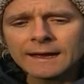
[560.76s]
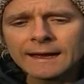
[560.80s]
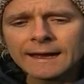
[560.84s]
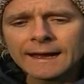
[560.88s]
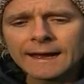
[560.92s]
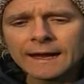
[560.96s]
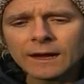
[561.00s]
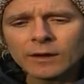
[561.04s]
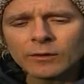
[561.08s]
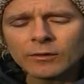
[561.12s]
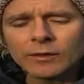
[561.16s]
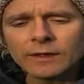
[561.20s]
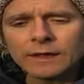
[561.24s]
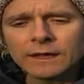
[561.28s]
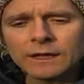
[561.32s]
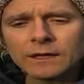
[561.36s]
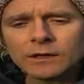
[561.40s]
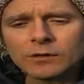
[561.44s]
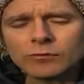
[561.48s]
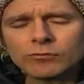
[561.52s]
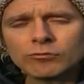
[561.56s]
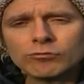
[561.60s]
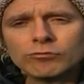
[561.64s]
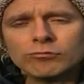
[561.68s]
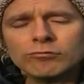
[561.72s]
how they
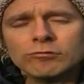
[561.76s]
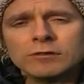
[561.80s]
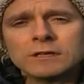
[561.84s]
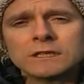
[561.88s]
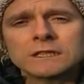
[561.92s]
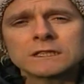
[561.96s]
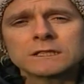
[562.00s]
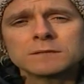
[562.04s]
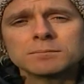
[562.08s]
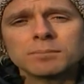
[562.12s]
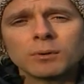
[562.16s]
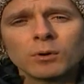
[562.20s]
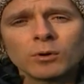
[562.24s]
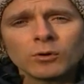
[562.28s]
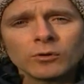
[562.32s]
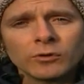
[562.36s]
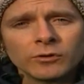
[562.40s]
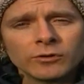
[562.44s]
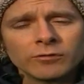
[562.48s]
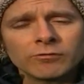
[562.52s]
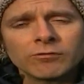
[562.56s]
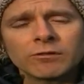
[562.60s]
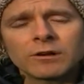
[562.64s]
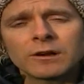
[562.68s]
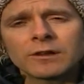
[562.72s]

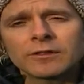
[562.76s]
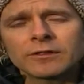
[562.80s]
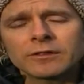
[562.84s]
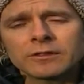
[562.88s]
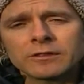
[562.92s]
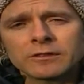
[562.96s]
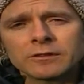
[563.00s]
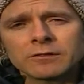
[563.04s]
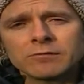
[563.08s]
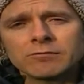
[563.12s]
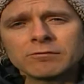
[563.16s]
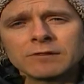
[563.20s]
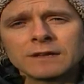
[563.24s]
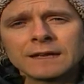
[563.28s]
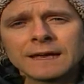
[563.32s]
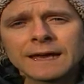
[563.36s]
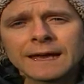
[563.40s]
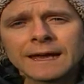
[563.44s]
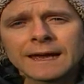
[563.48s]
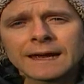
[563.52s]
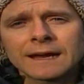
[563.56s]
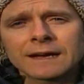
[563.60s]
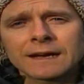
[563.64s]
respond rather than react.